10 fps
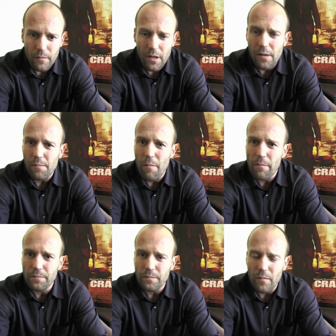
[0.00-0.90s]
Uh,
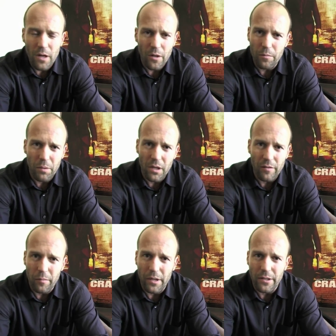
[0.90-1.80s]
I don't believe
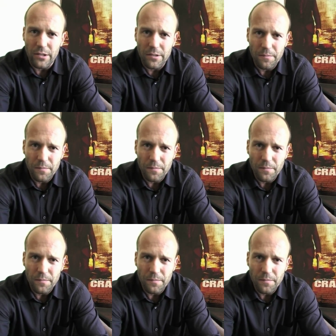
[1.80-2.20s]
in marriage.